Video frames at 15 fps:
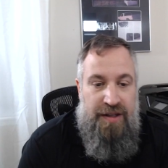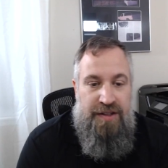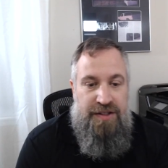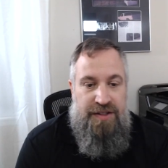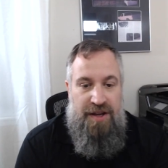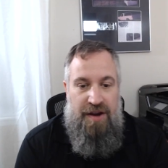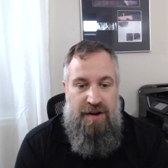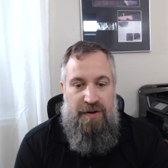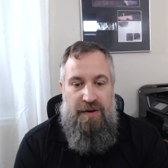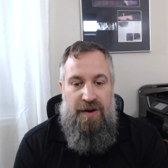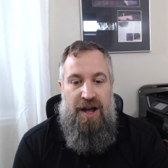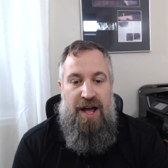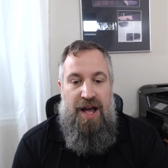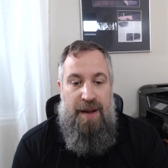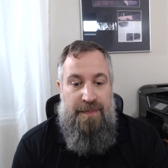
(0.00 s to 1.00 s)

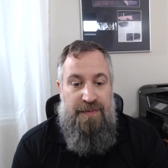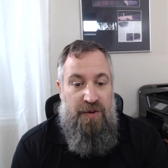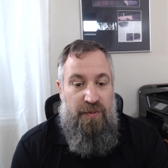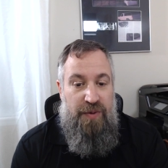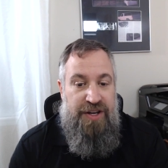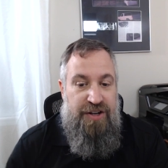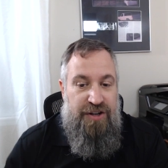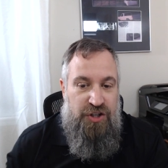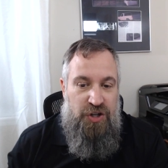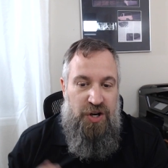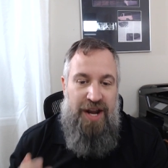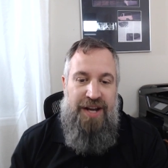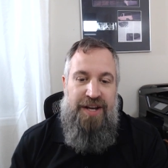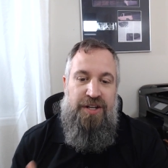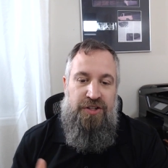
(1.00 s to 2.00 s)
So when you're
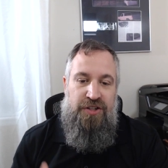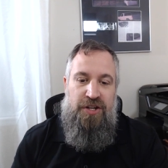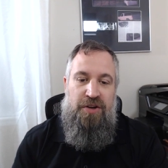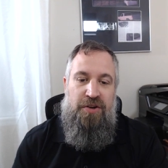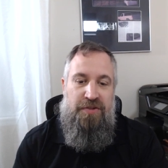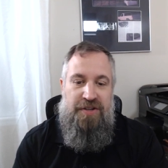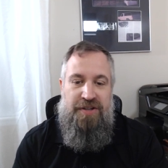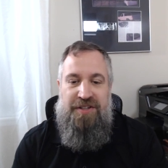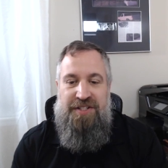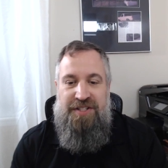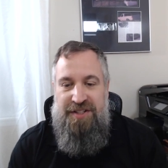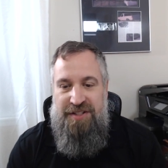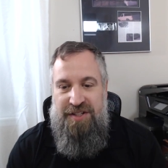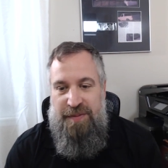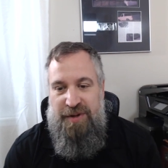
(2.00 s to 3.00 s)
trying to tune your
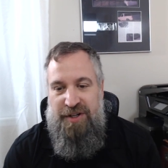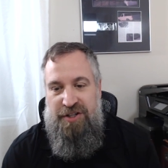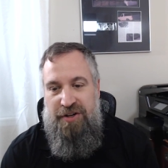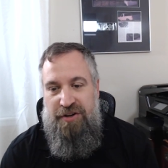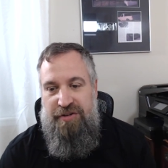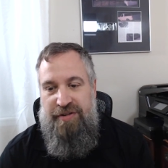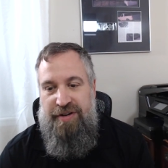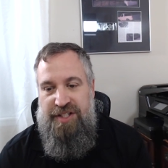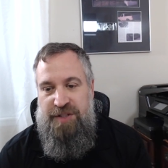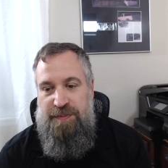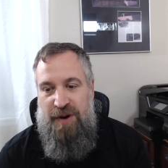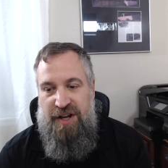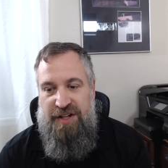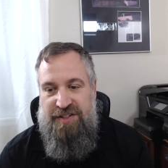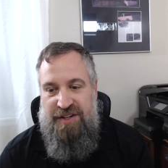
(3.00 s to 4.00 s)
system or tune to a
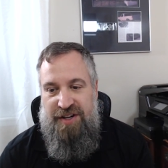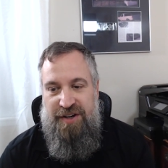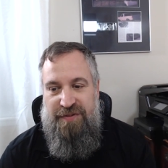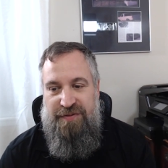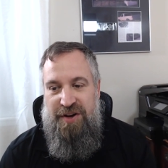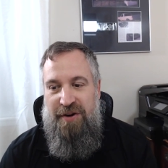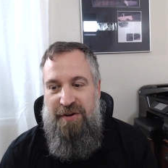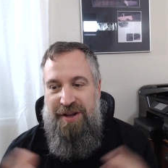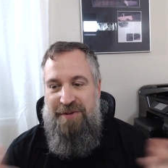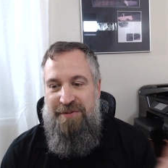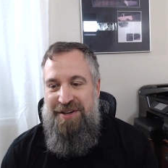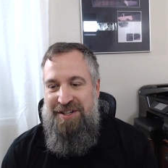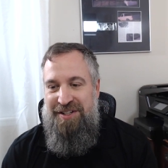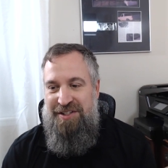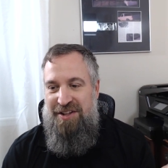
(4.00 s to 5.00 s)
response curve, knowing
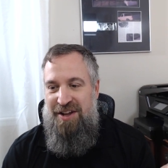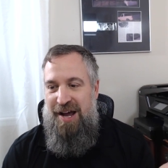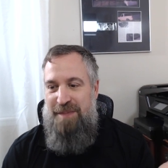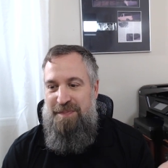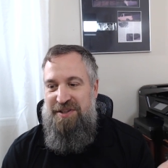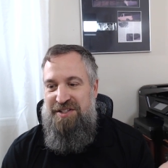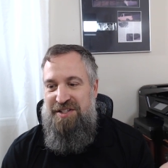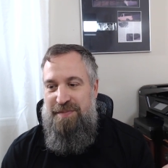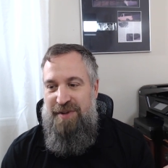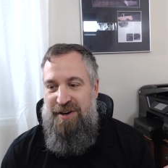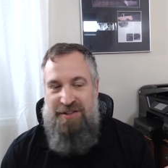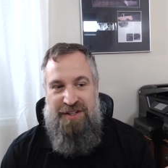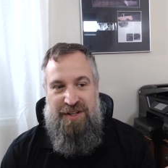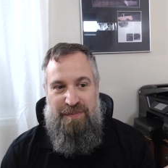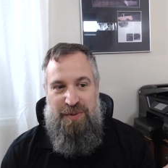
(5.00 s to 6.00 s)
when to stop is the
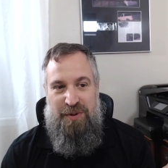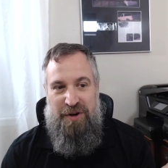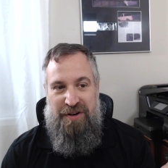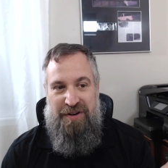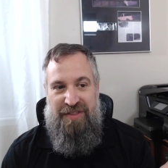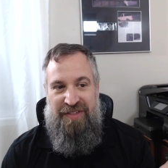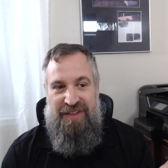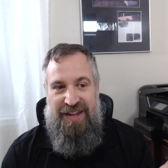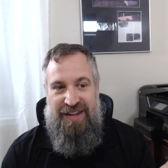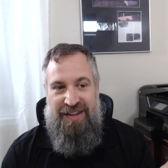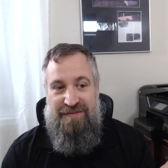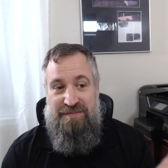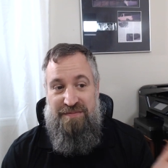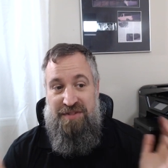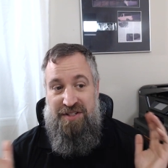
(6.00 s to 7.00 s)
most important
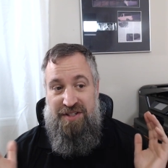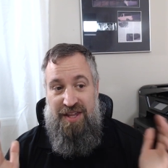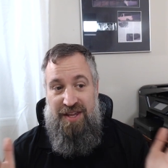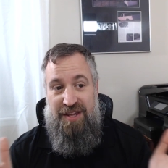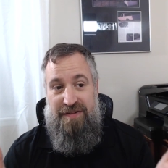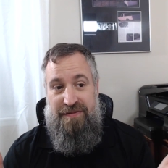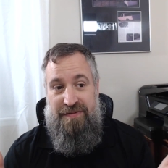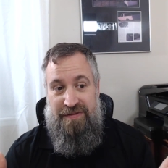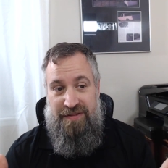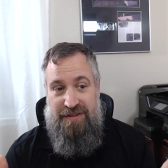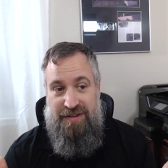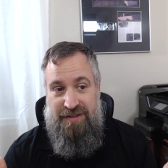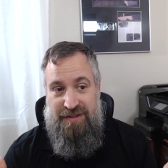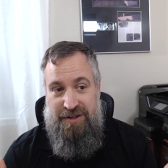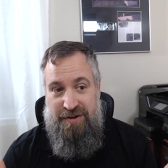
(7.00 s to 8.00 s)
thing. Steve,
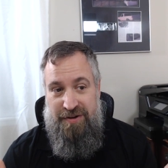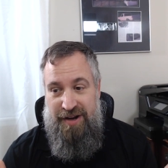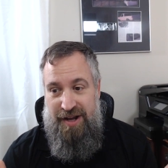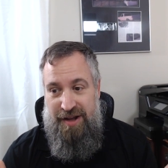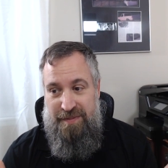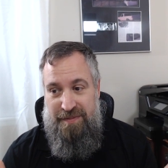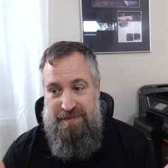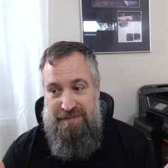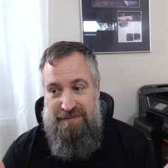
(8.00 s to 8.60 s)
you're up.